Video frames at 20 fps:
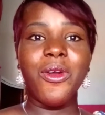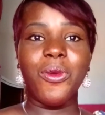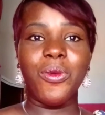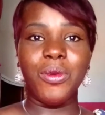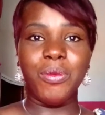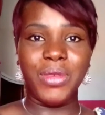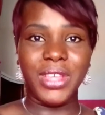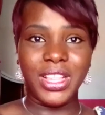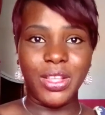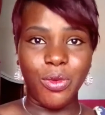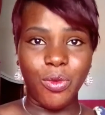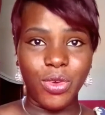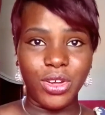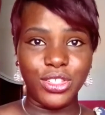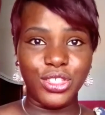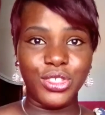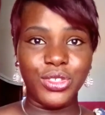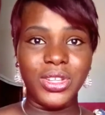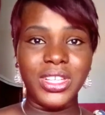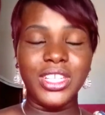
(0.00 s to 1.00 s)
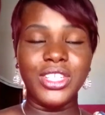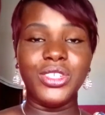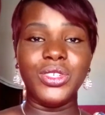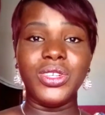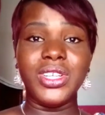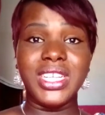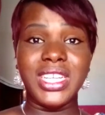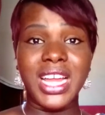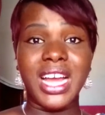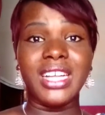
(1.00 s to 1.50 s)
will be the one to lead
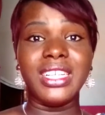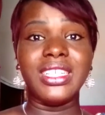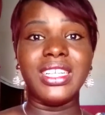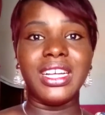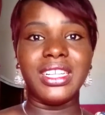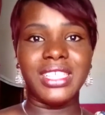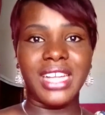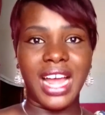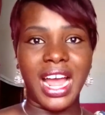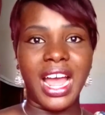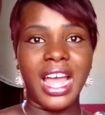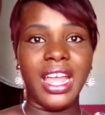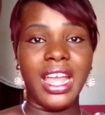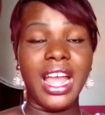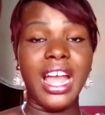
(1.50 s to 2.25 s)
you down that aisle,